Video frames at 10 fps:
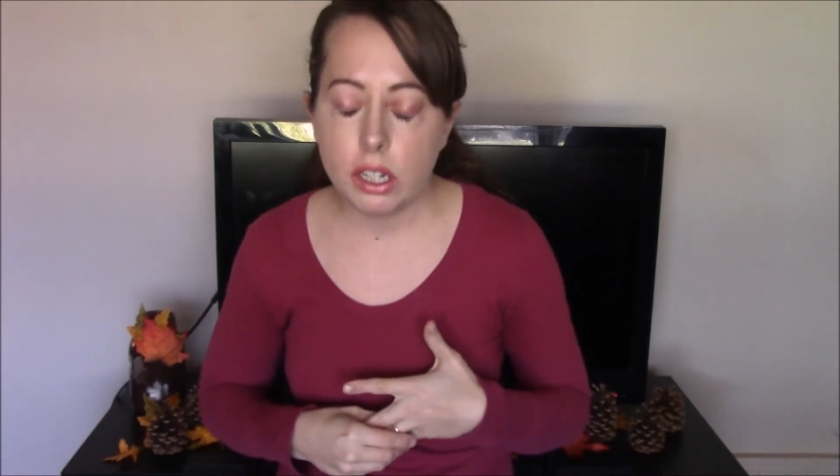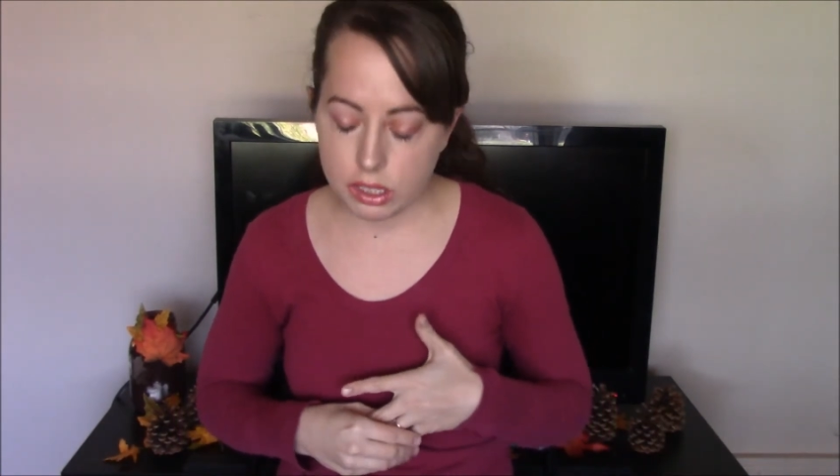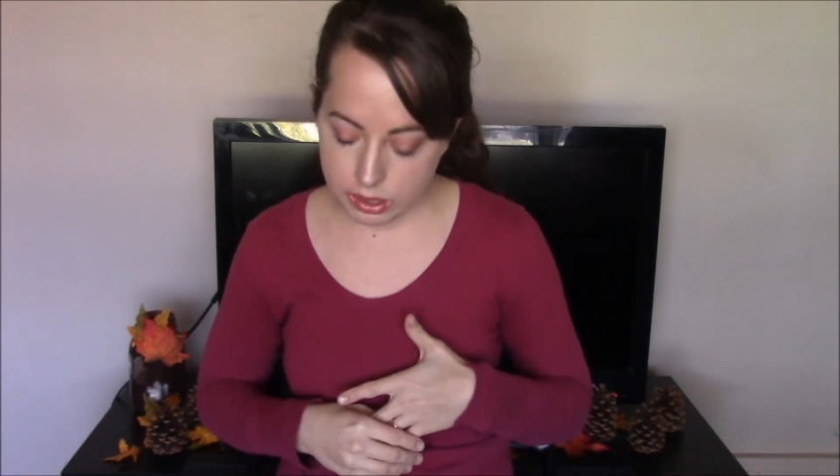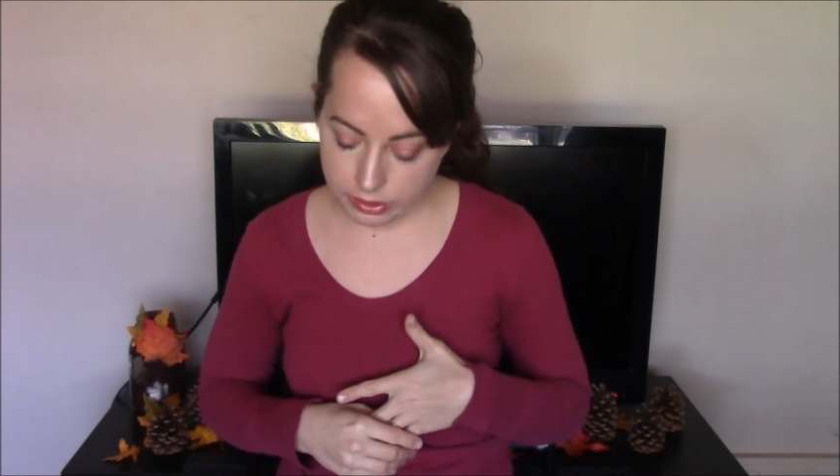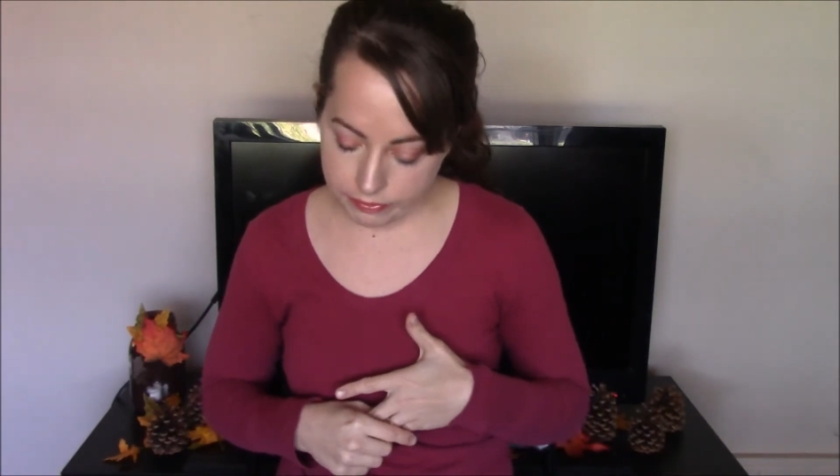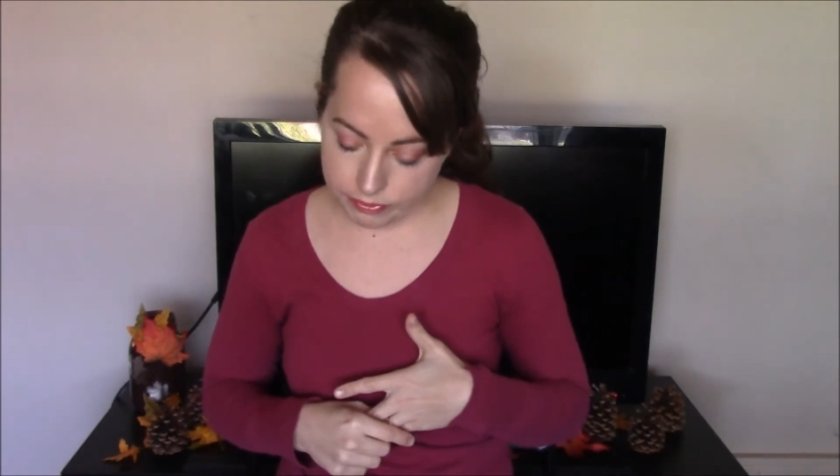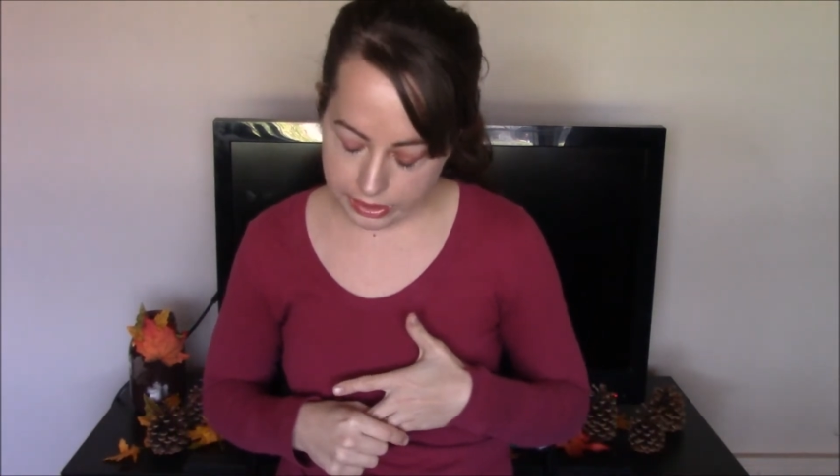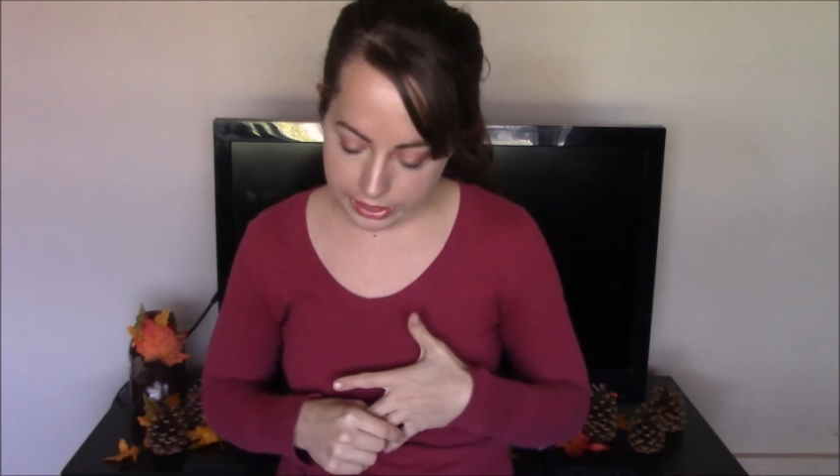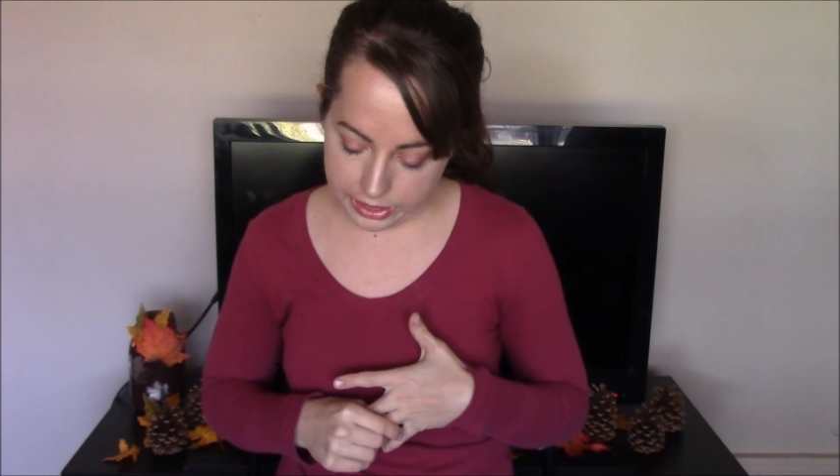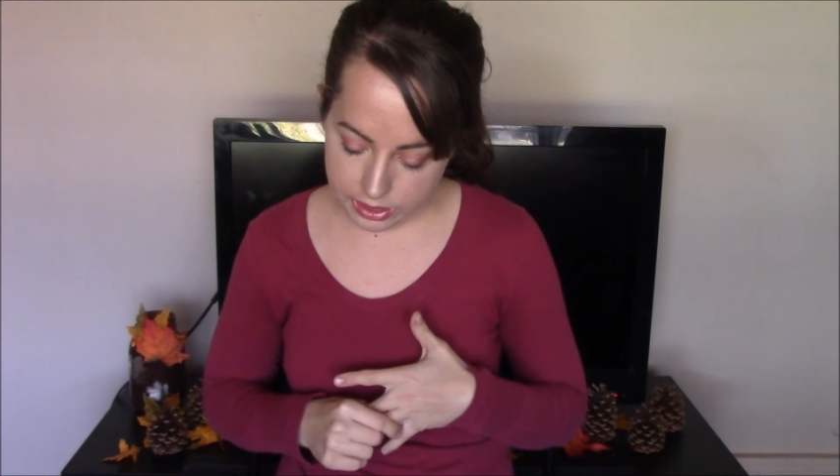
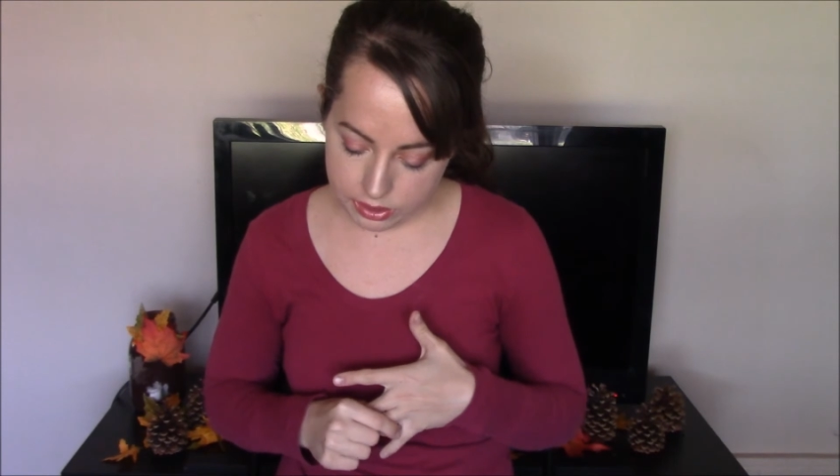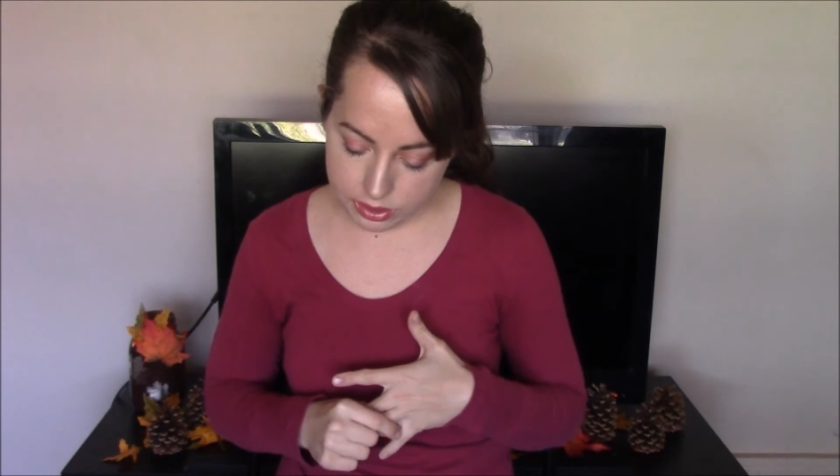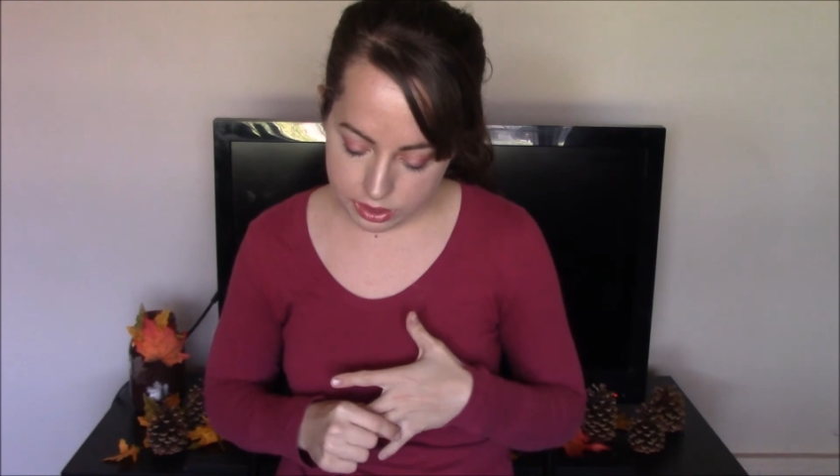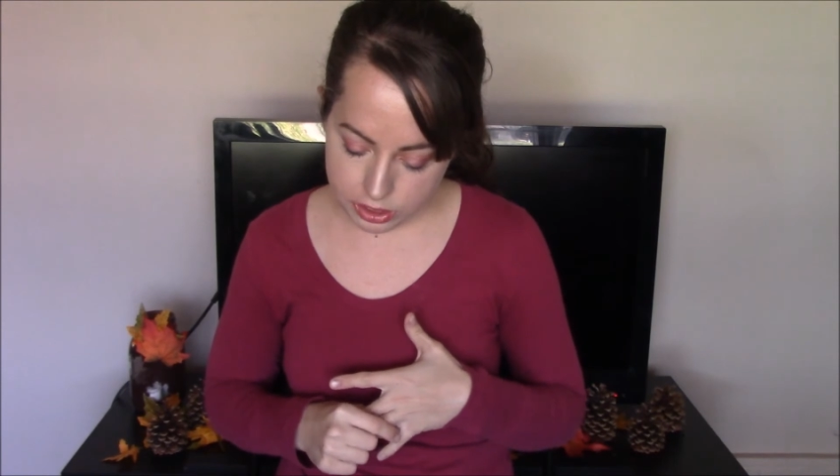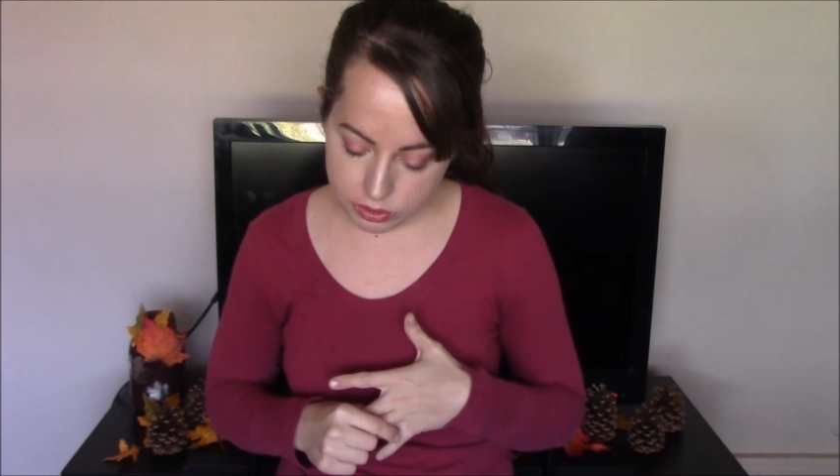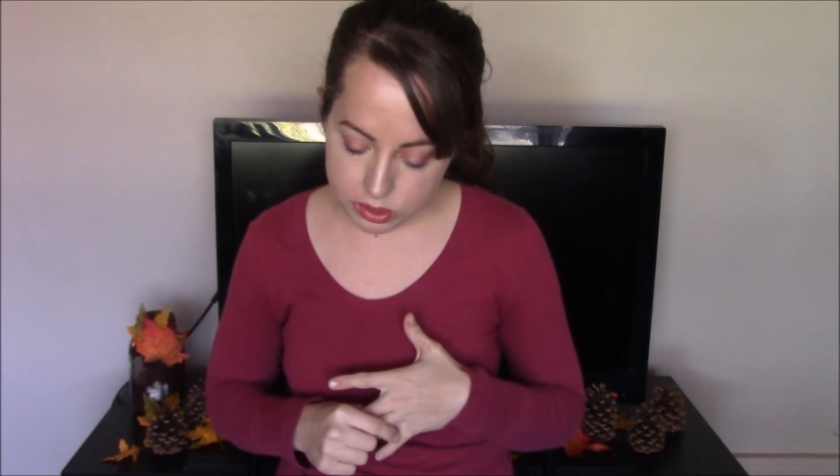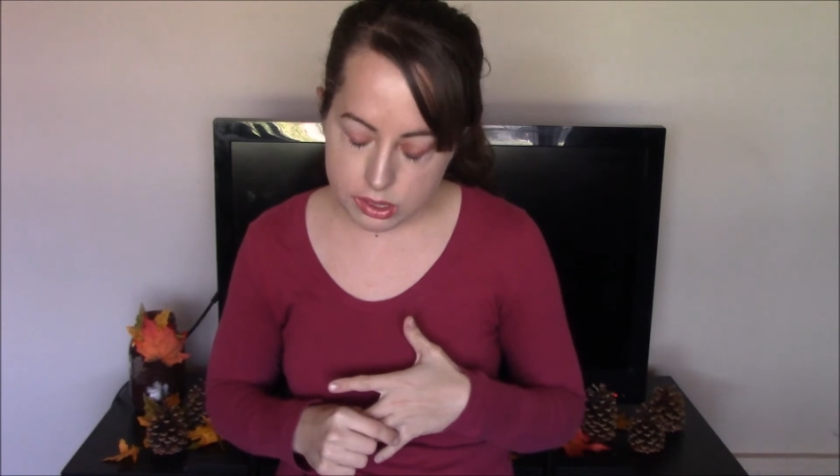Um, and use